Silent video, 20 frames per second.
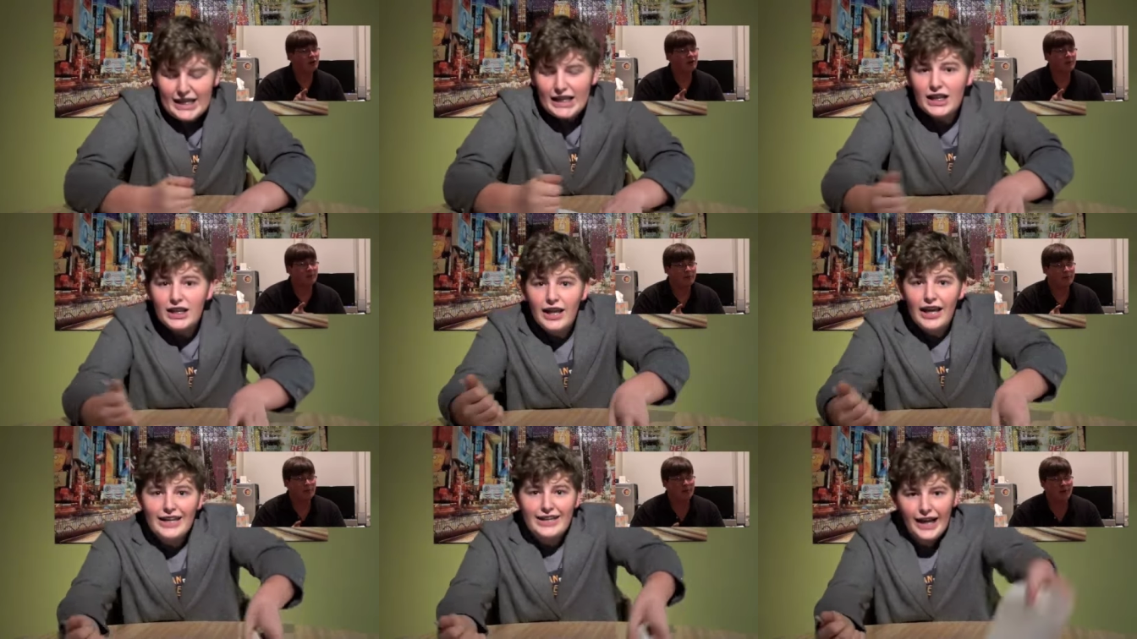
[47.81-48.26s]

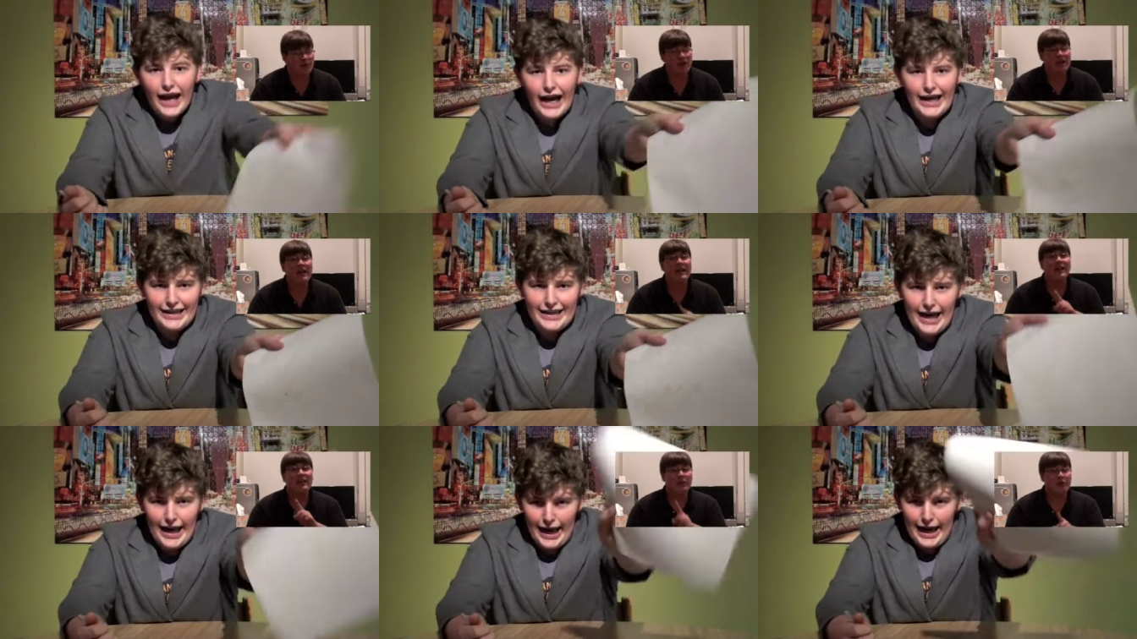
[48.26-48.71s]
Look what
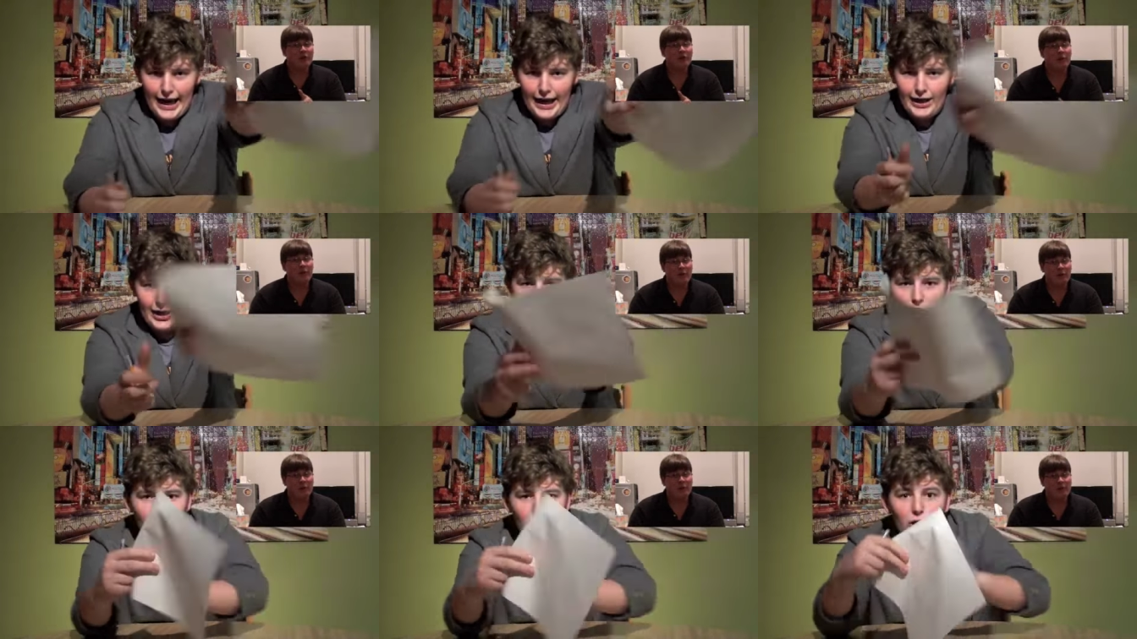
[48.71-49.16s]

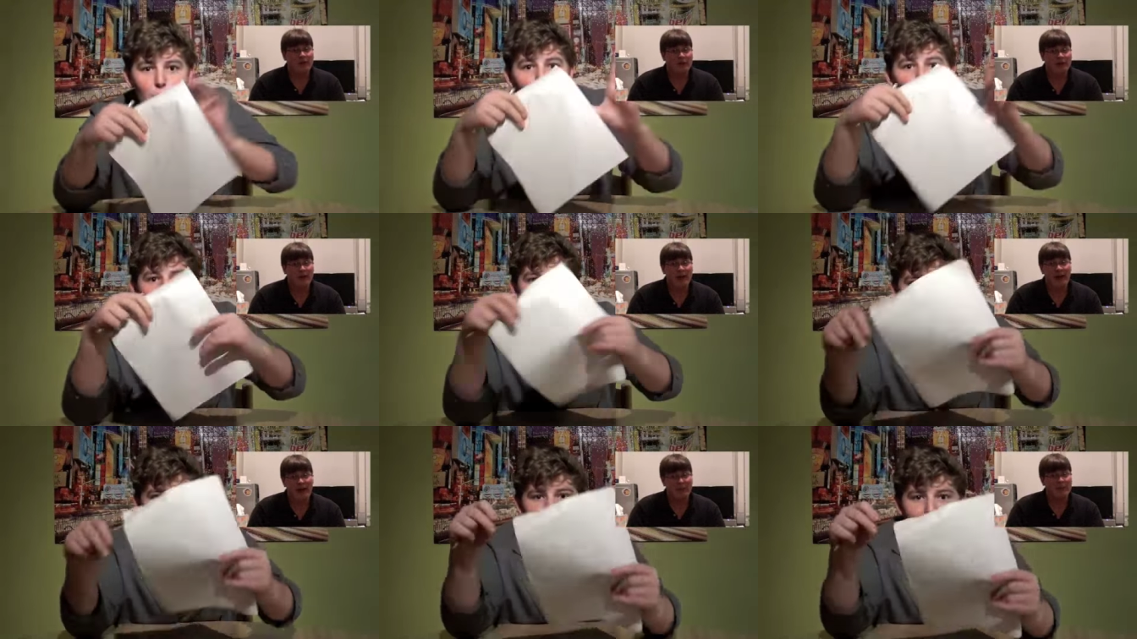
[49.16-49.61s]

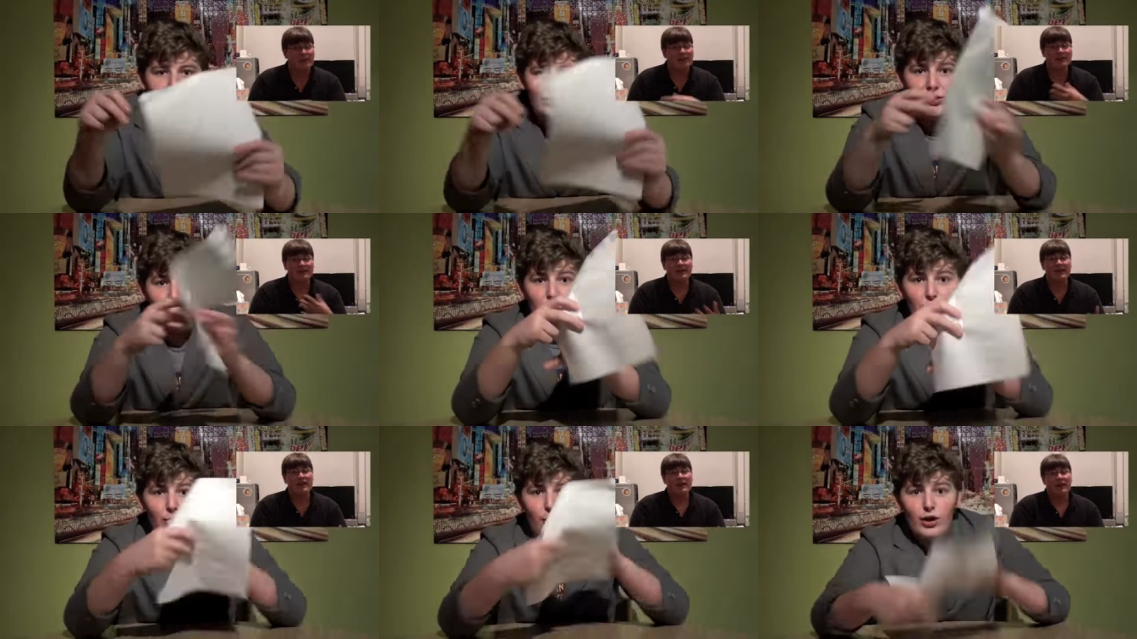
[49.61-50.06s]
I can
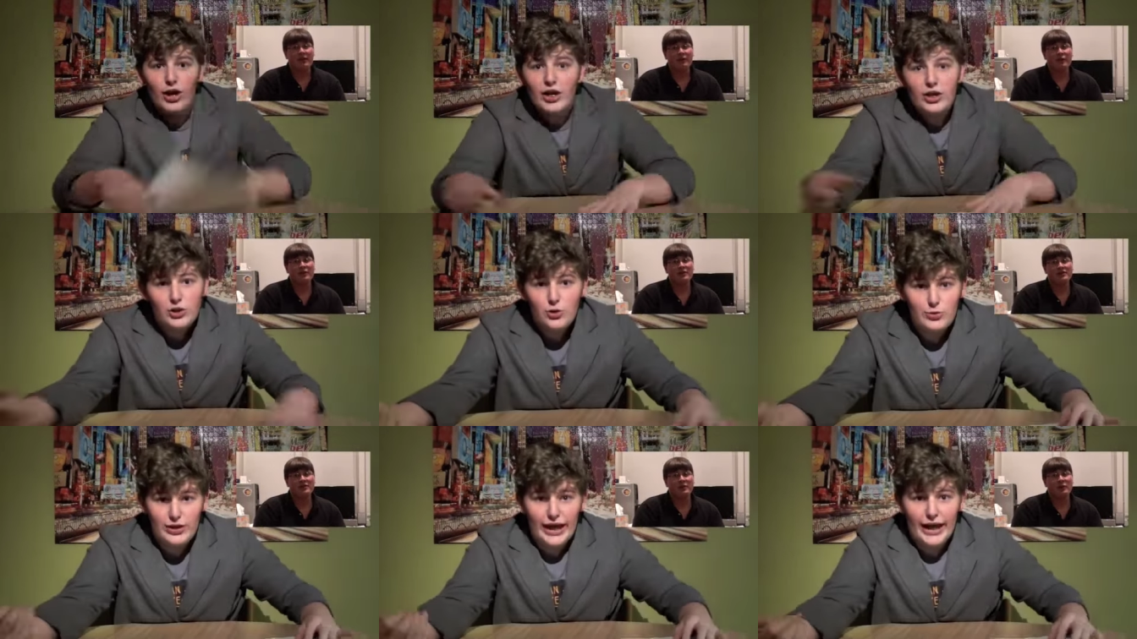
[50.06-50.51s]
do. Of
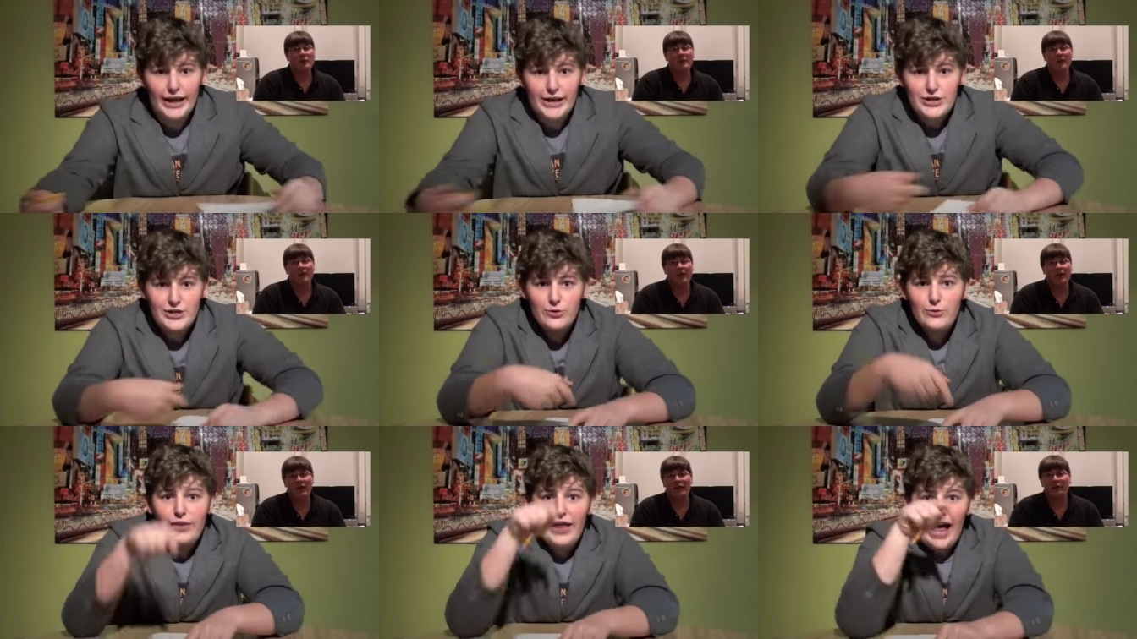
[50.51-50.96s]
course, you
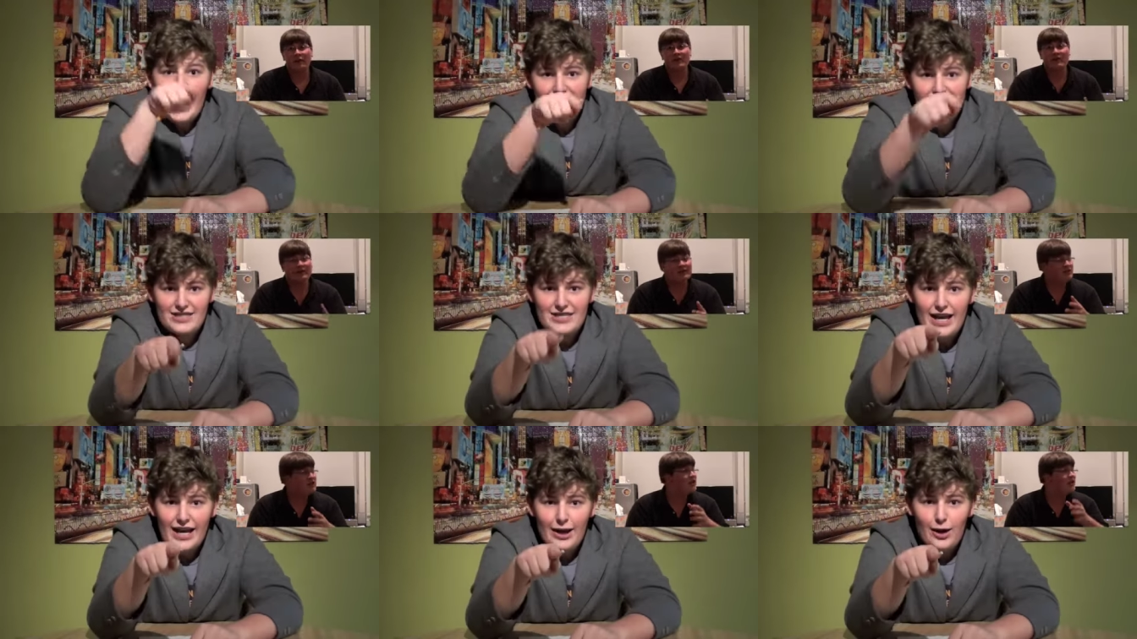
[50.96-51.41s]
can't do that,
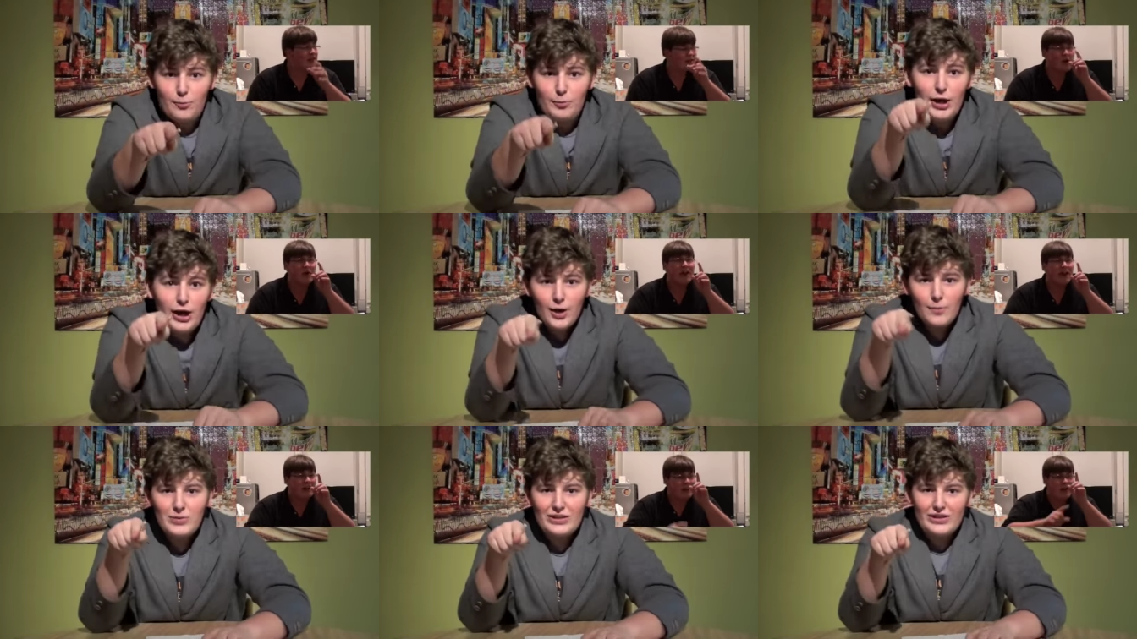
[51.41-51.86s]

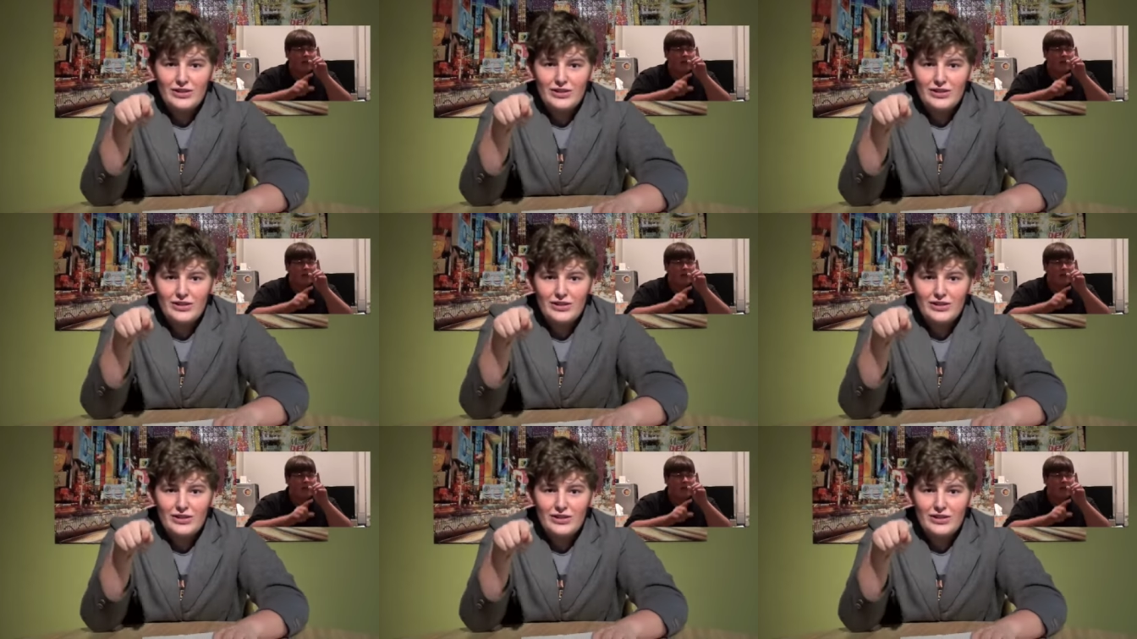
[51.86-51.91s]
Sam.